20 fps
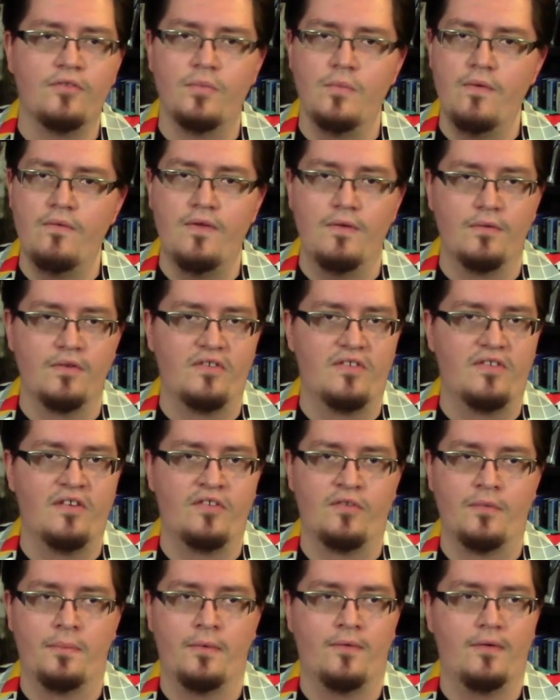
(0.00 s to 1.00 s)
movie was
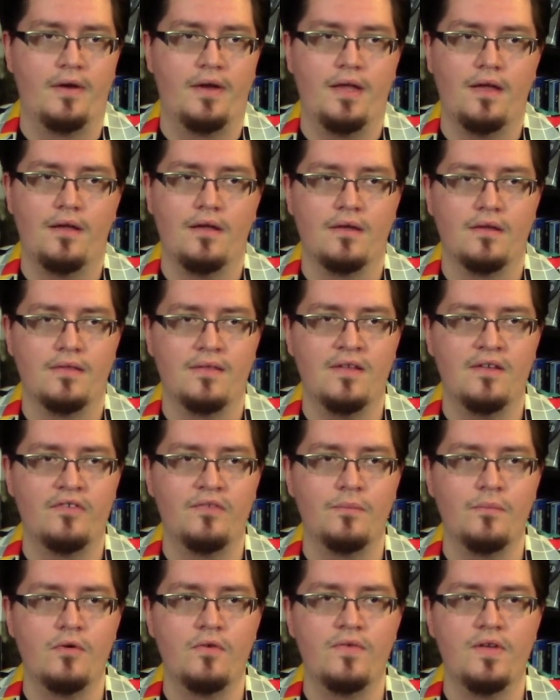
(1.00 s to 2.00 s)
disappointing.
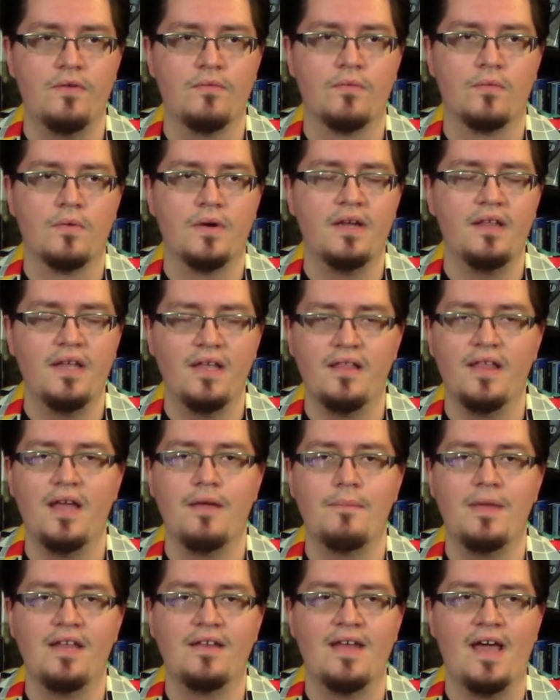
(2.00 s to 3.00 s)
This movie really
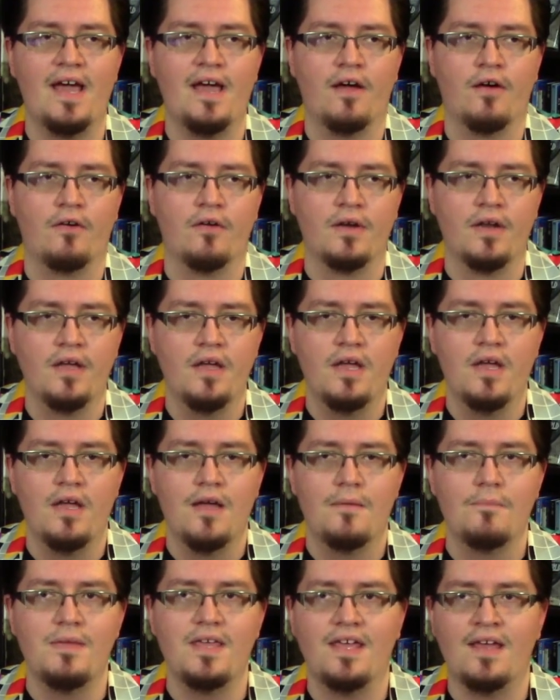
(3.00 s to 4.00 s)
let me down
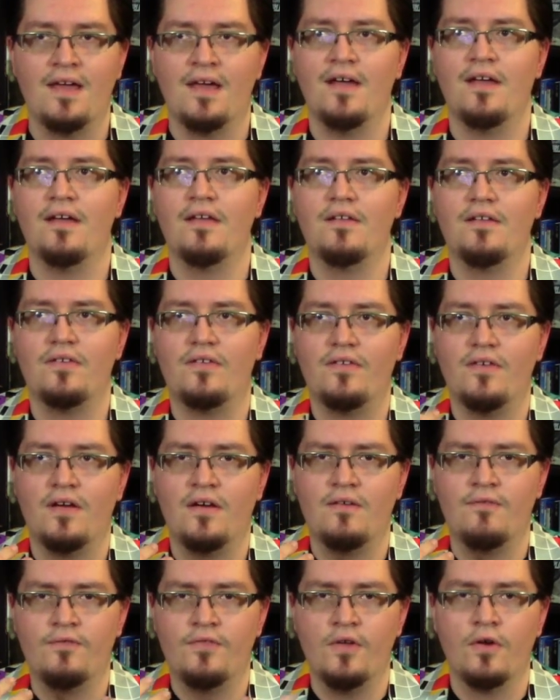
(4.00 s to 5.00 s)
because
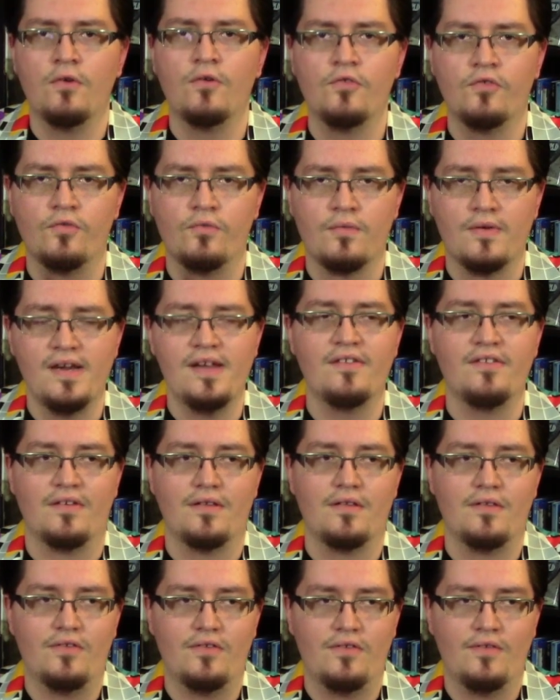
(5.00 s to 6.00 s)
of those
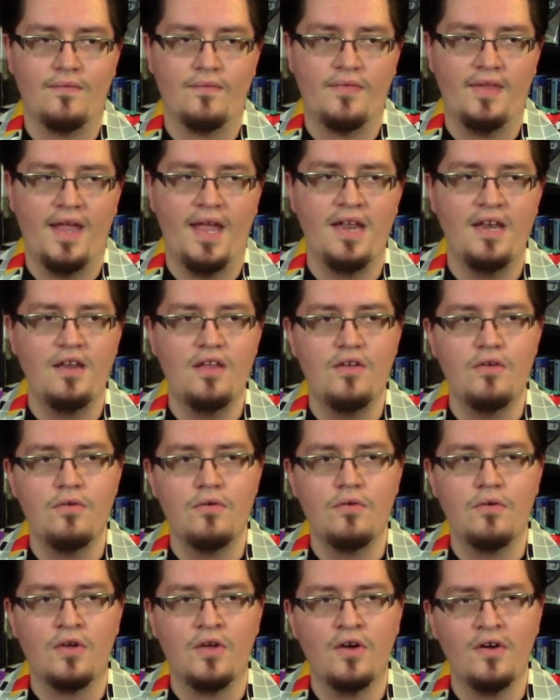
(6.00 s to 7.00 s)
reasons. And
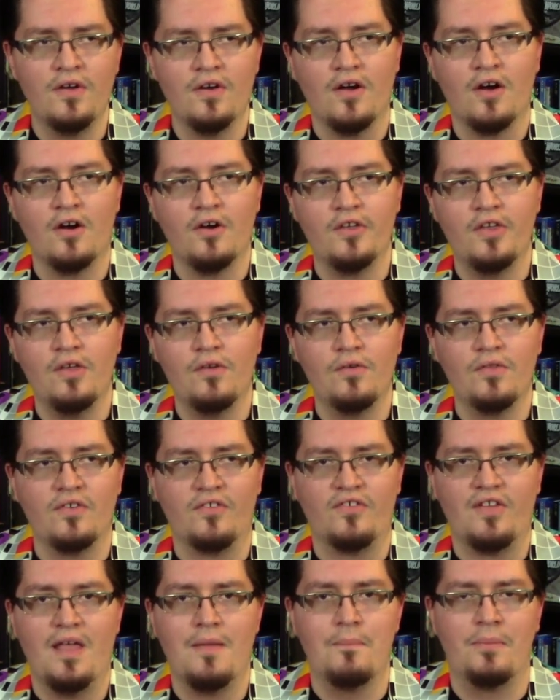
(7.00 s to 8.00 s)
you could argue the
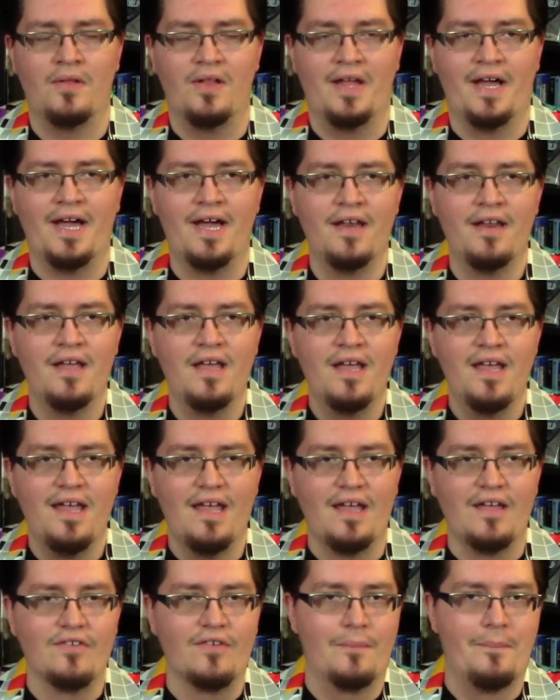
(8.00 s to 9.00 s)
same plot
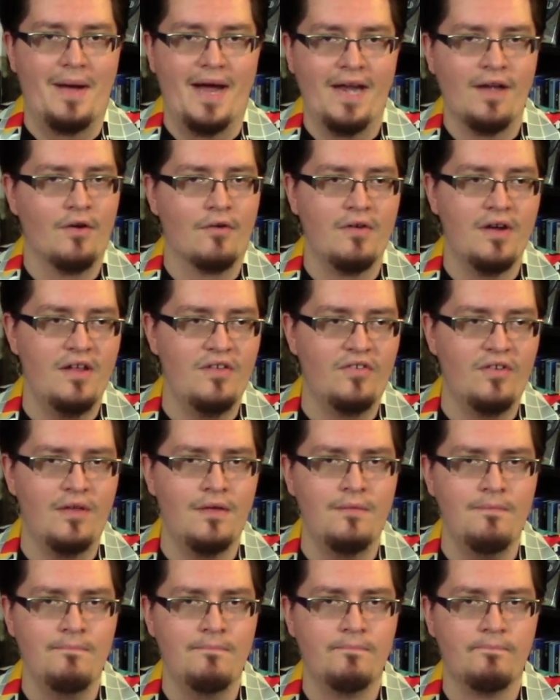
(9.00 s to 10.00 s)
is a minor
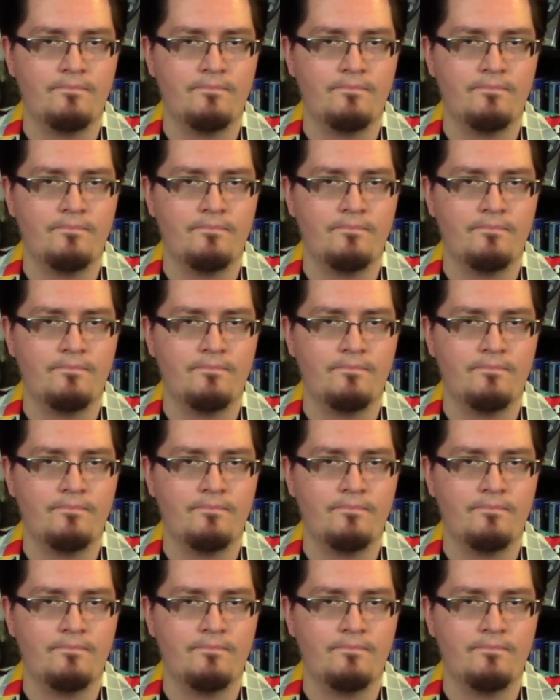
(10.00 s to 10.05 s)
reason,